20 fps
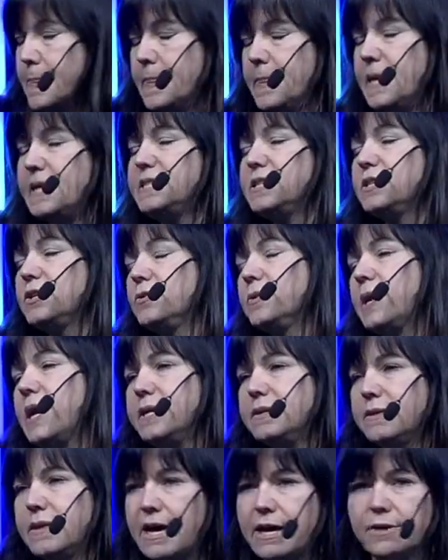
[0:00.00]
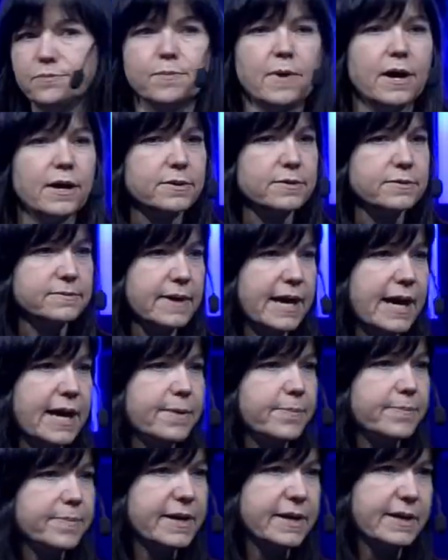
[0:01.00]
that's a great cloud model,
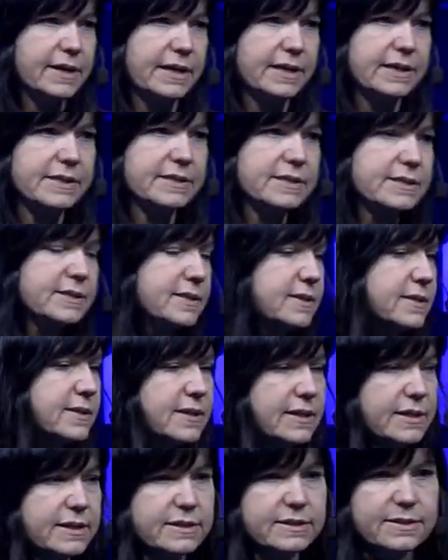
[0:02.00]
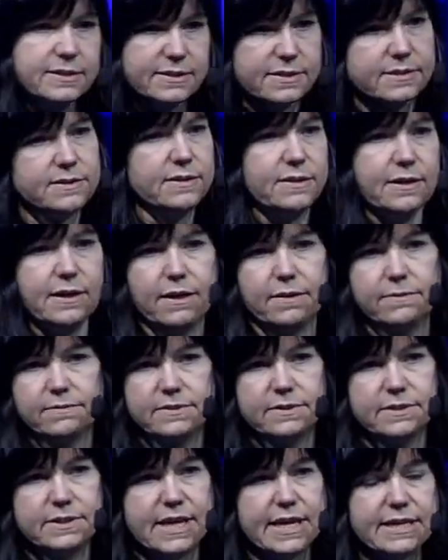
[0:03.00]
right? Because it's,
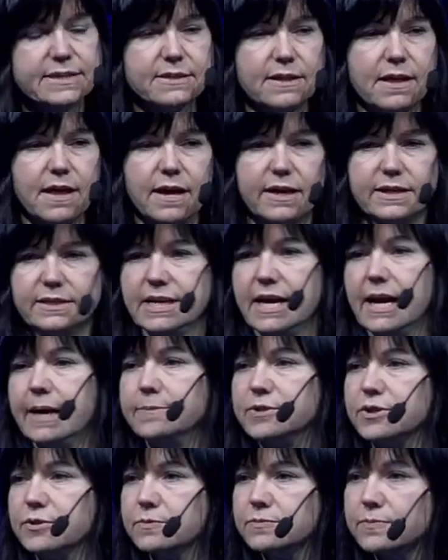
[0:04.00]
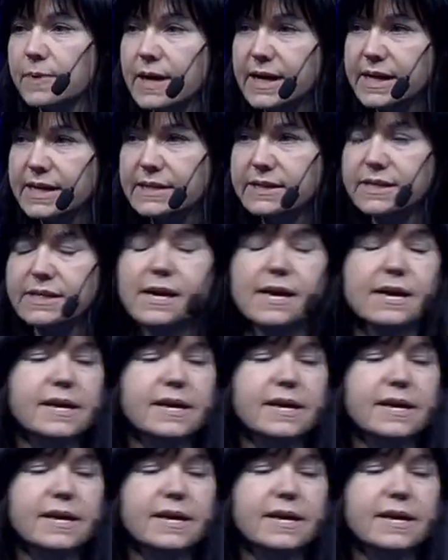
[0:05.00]
takes a lot of time to run,